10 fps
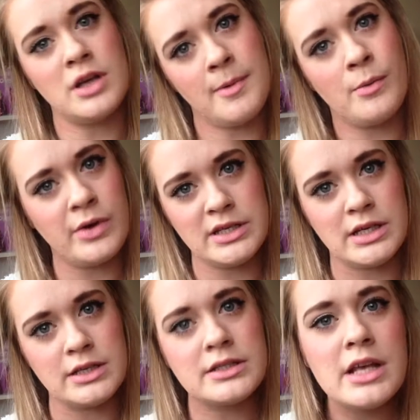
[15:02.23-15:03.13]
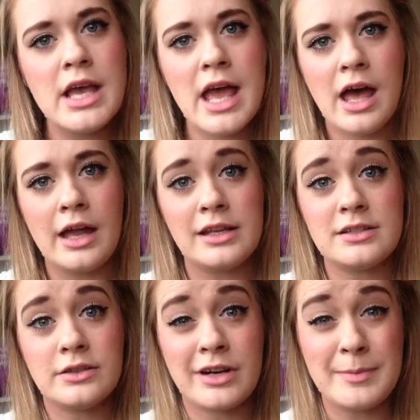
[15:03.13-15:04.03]
about what he does, and
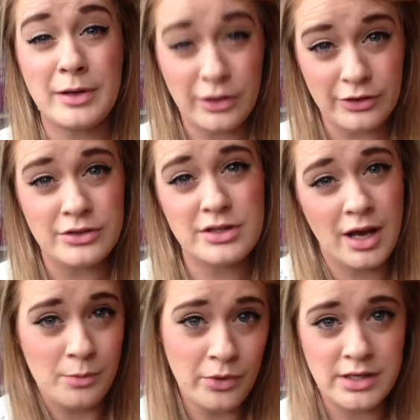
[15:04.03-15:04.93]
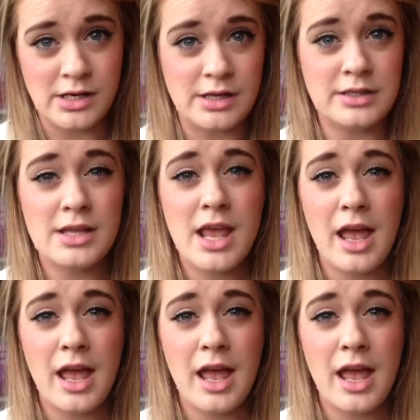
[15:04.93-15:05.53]
he's incredibly good at what he does,